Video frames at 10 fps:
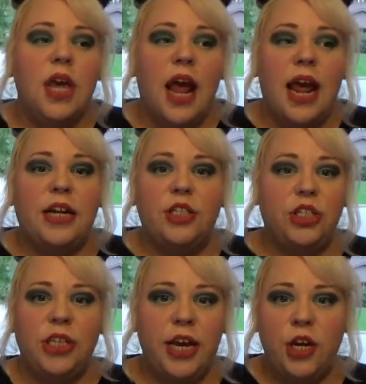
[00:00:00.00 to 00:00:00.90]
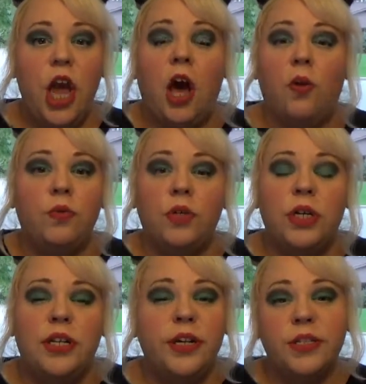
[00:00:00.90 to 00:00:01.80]
And she's like, no,
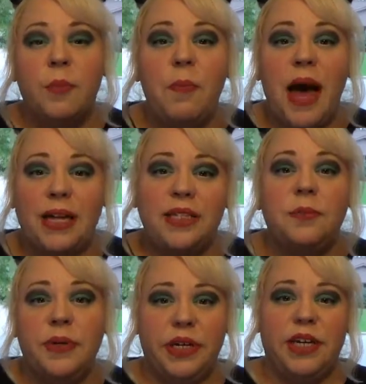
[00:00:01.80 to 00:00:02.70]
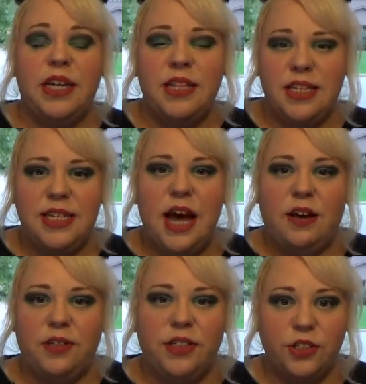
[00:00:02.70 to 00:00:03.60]
there's a bad spirit in this
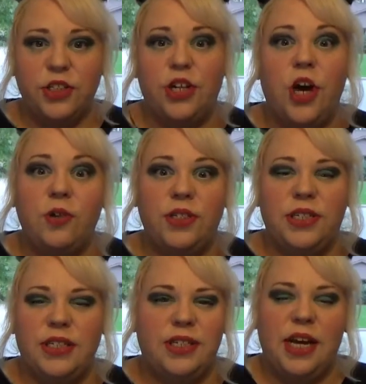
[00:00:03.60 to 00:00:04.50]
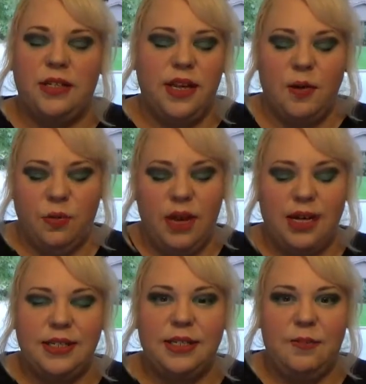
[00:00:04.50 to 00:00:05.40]
house. There's a ghost in this house. I will
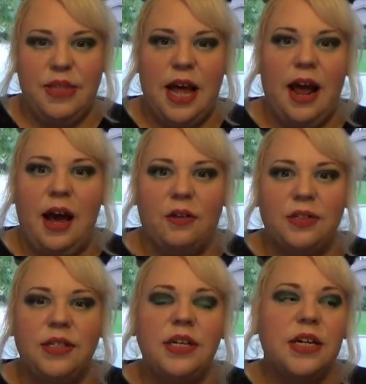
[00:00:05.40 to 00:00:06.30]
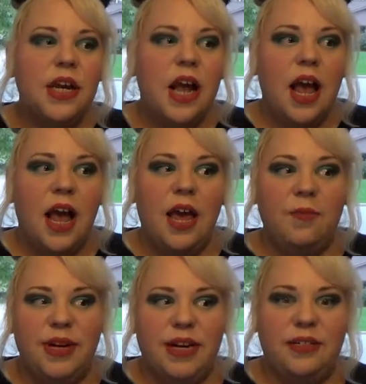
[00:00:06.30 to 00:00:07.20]
not sleep in that house.
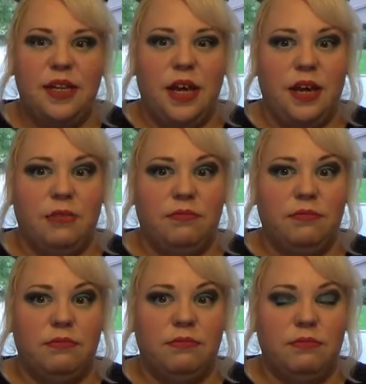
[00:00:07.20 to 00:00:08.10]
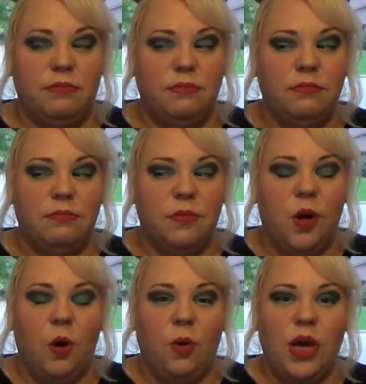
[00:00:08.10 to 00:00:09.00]
And my dad's like,
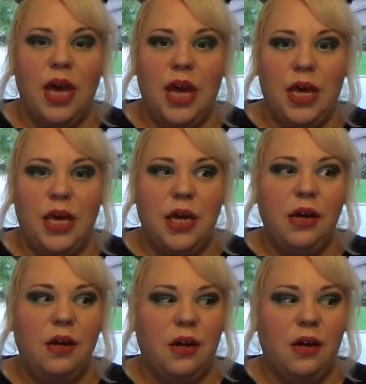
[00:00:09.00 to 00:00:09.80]
okay,